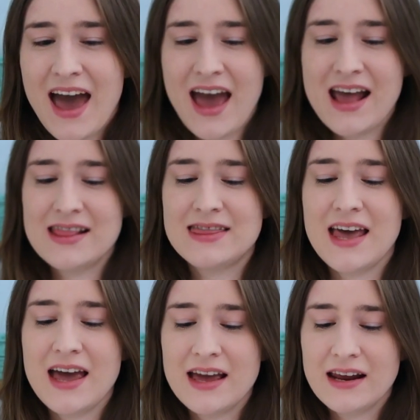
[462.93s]
And
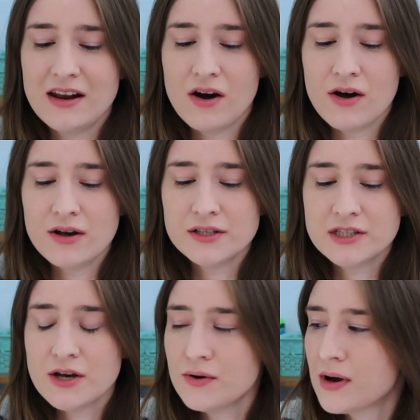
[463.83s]
then it
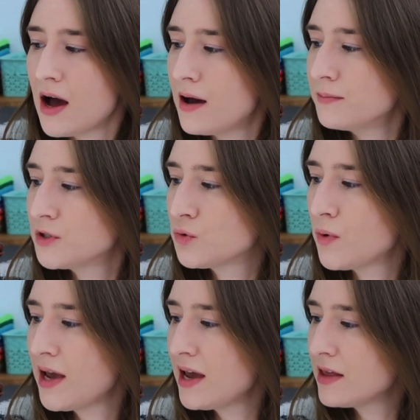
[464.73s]
also comes
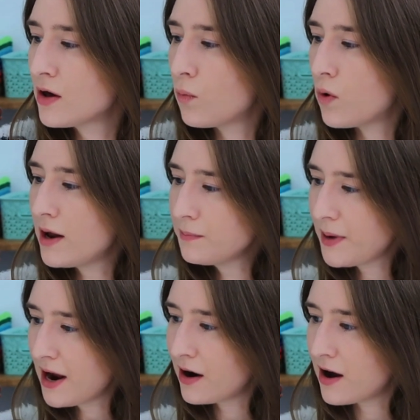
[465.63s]
with one
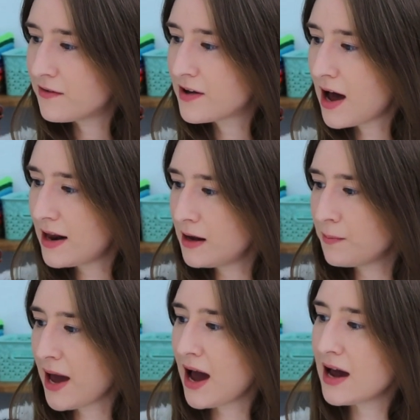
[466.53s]
pair of cutting
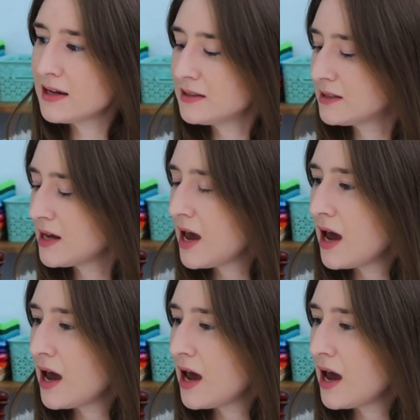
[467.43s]
pads.